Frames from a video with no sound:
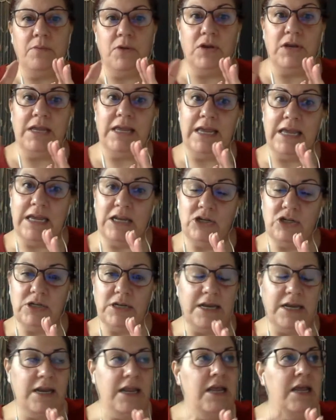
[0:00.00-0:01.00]

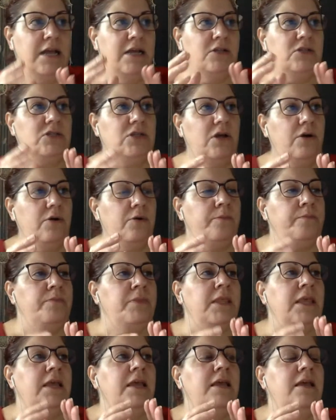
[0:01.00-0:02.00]
communication. So
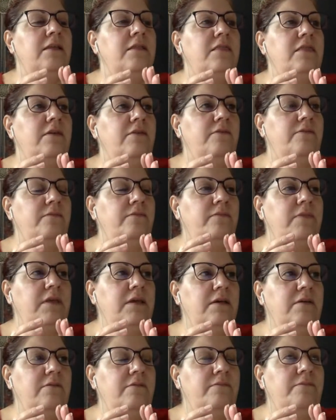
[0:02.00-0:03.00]
the
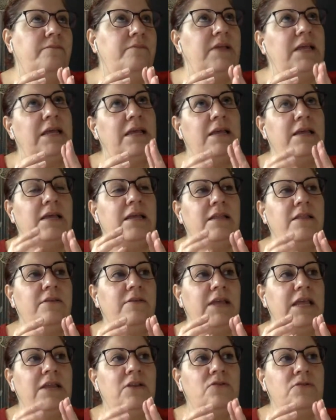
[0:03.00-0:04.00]

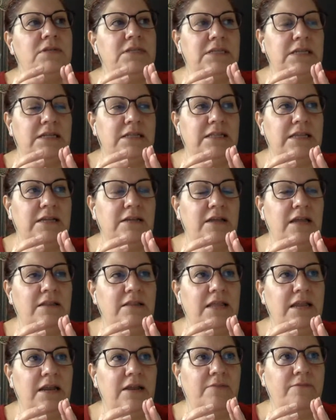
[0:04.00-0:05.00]
the interesting thing
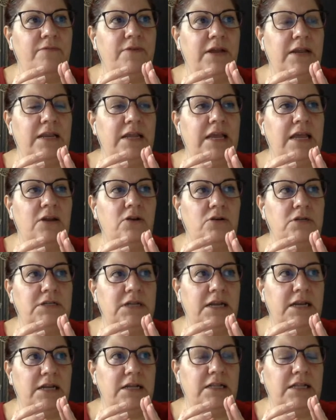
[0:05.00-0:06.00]
that I'm finding
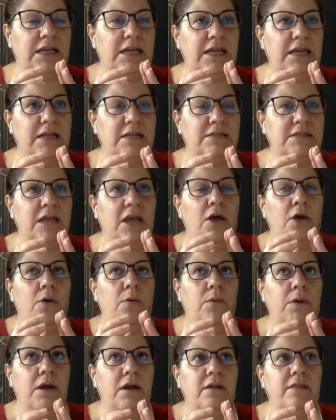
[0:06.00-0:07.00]
energetically is
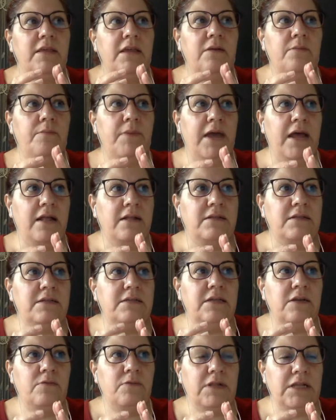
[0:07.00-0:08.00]
where are the
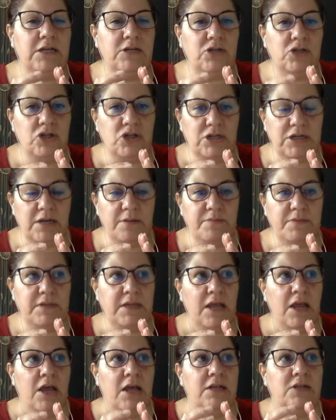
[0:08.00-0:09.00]
imbalances in
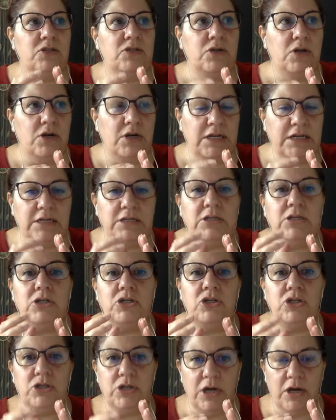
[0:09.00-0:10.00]
relationships starting to
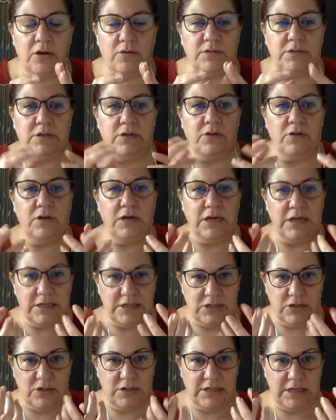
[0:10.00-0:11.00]
show. So you're going to
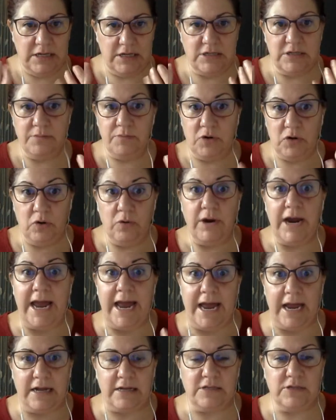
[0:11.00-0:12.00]
start seeing some
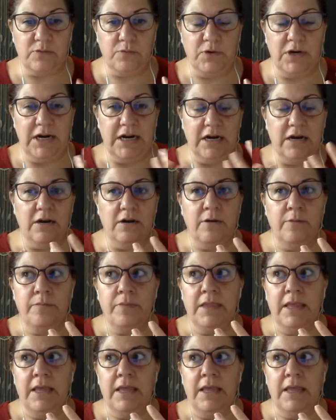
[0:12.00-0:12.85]
cracks where